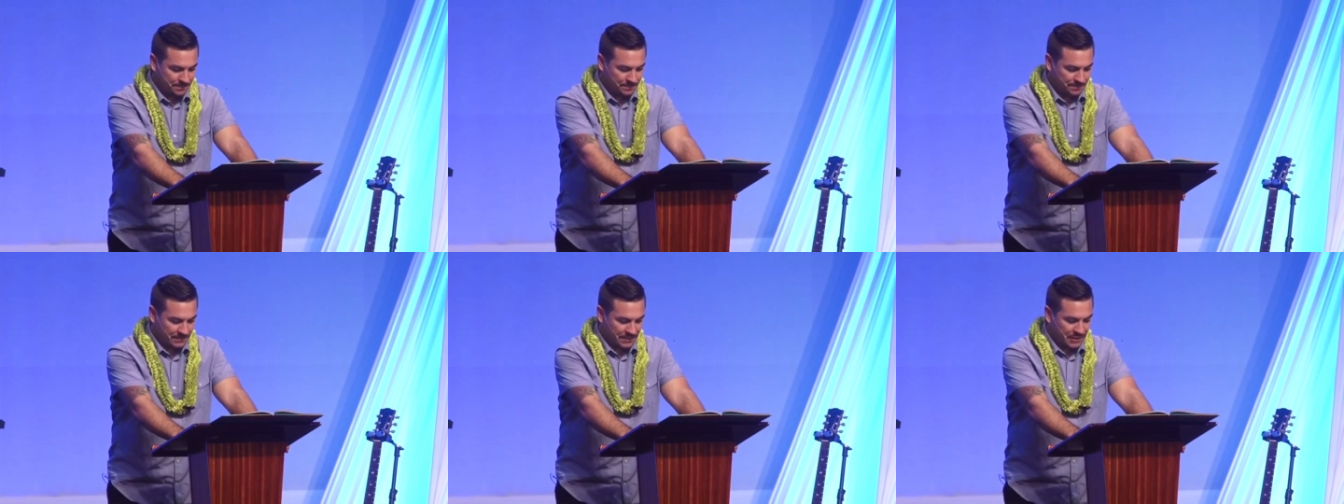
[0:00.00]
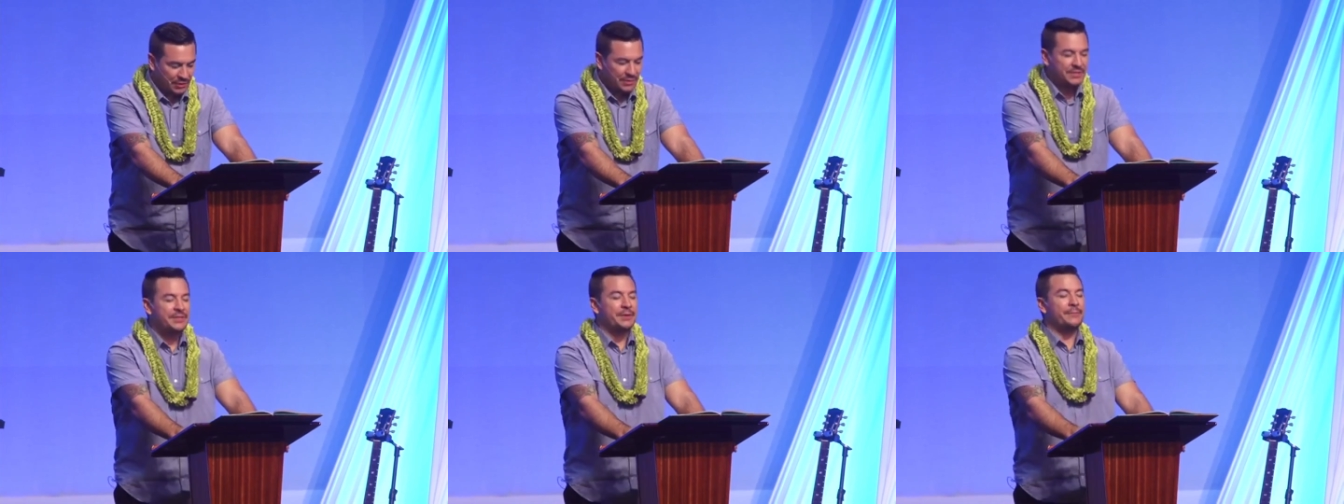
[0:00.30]
You
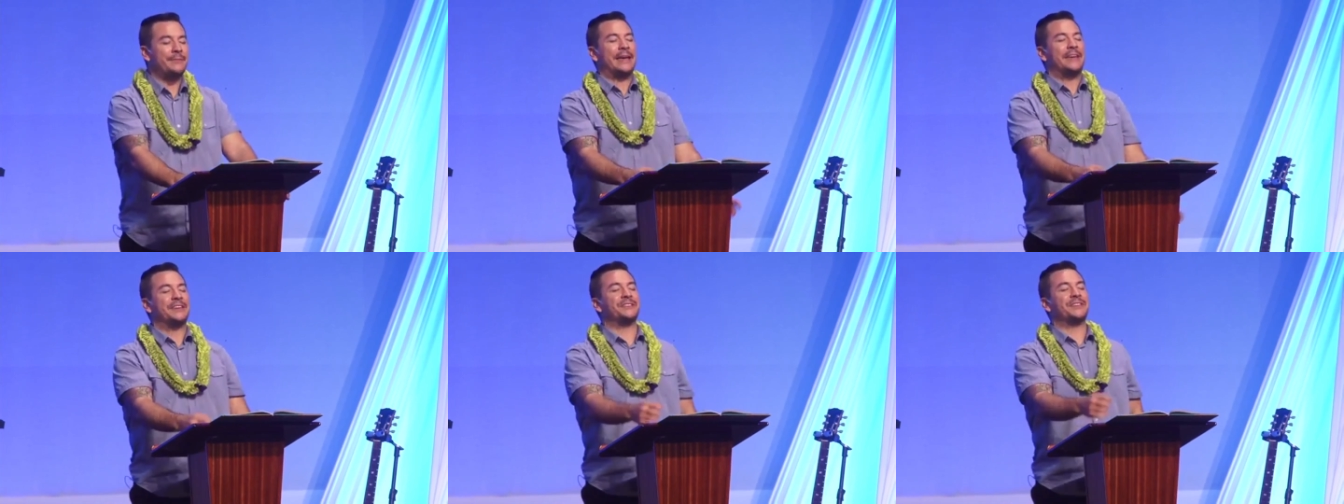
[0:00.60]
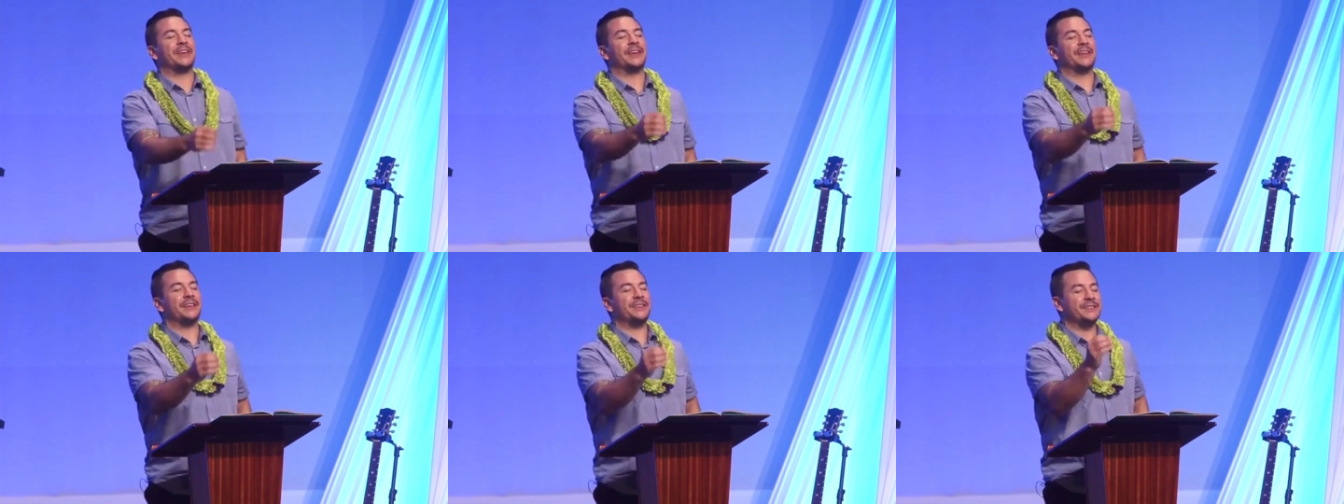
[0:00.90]
know, what's
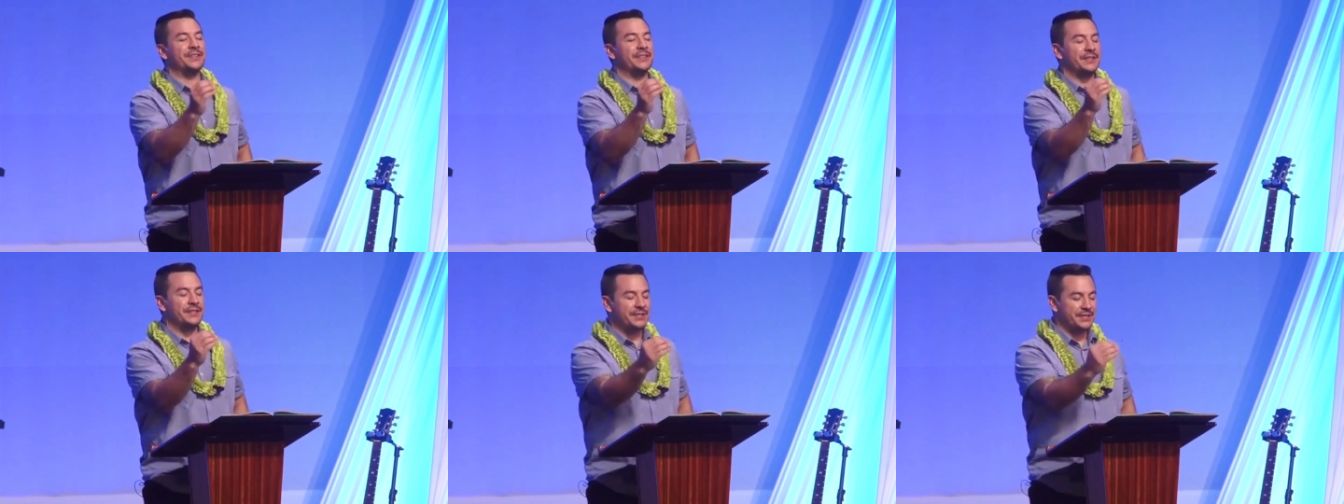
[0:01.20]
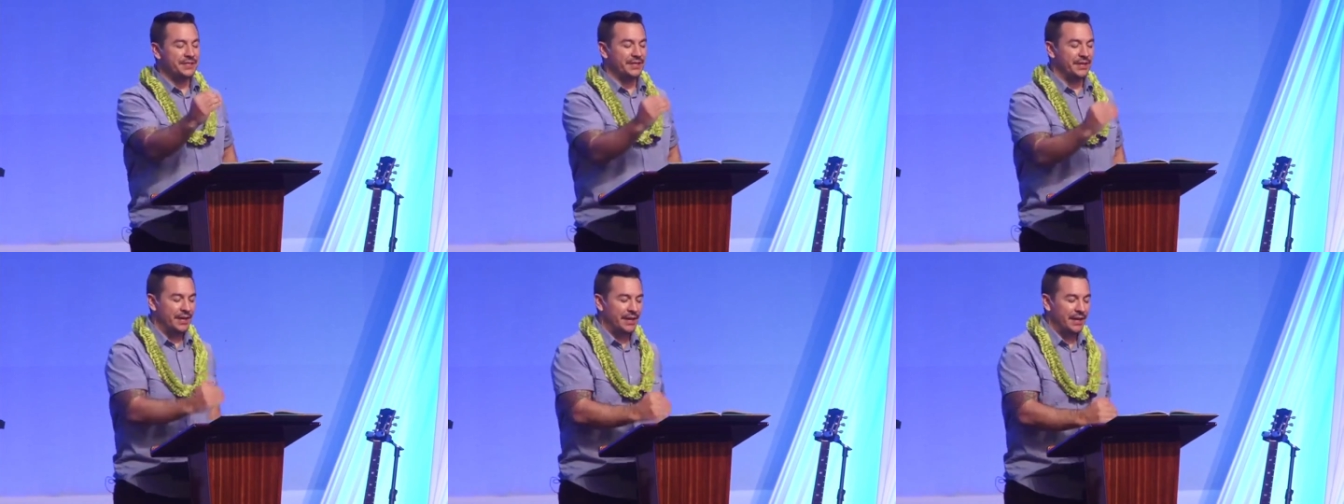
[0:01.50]
amazing is in
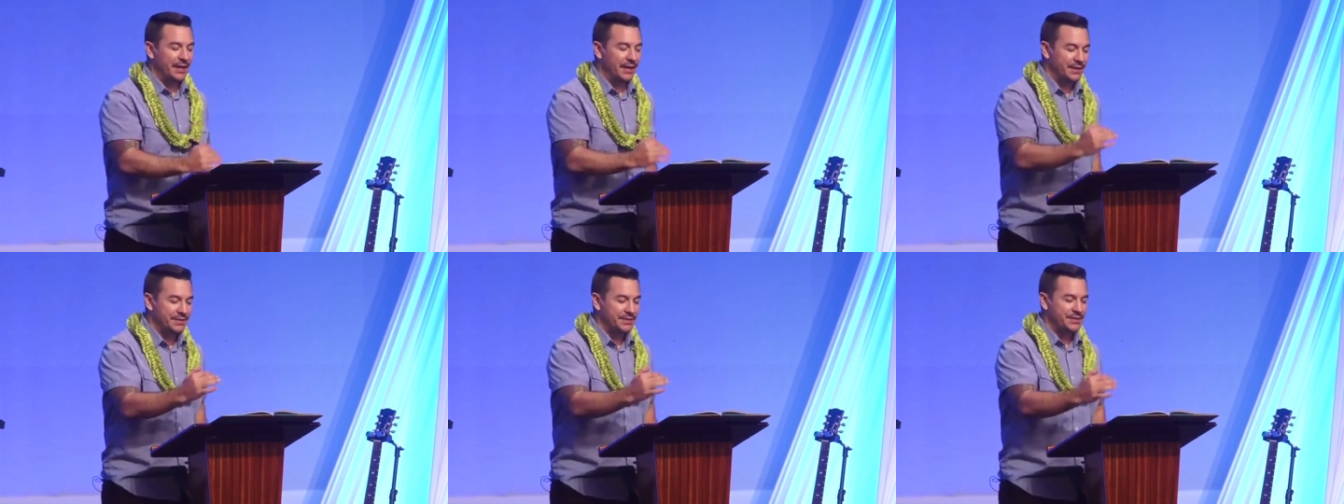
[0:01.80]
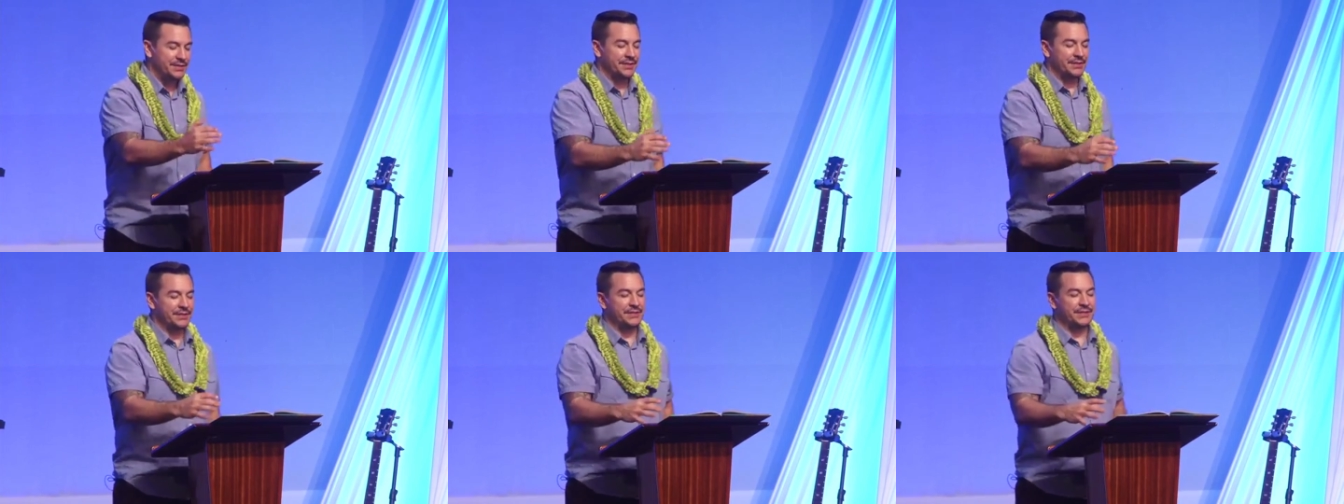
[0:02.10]
these
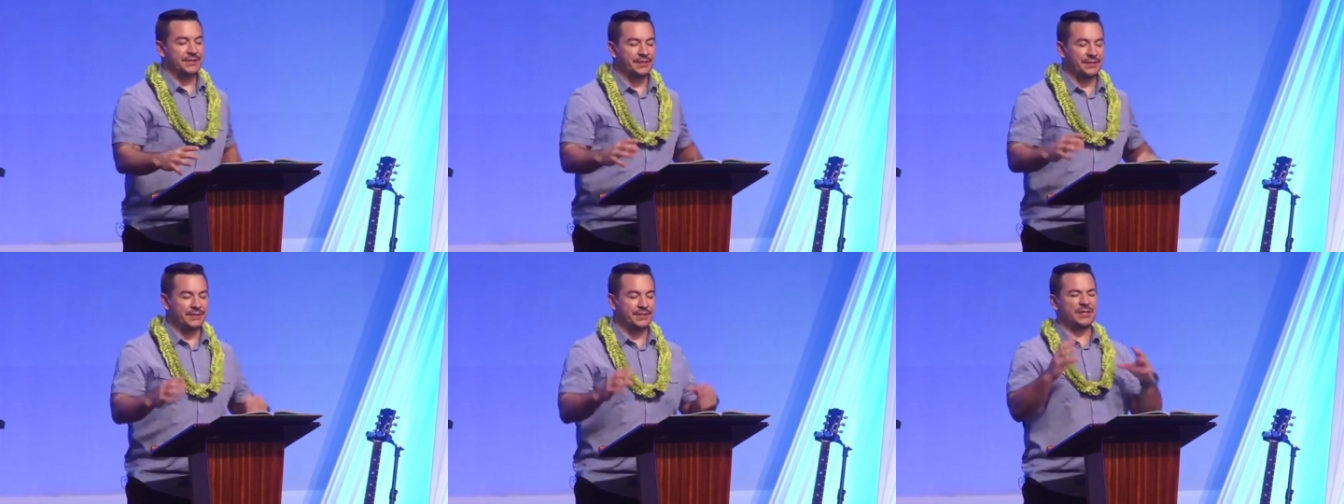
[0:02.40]
instances,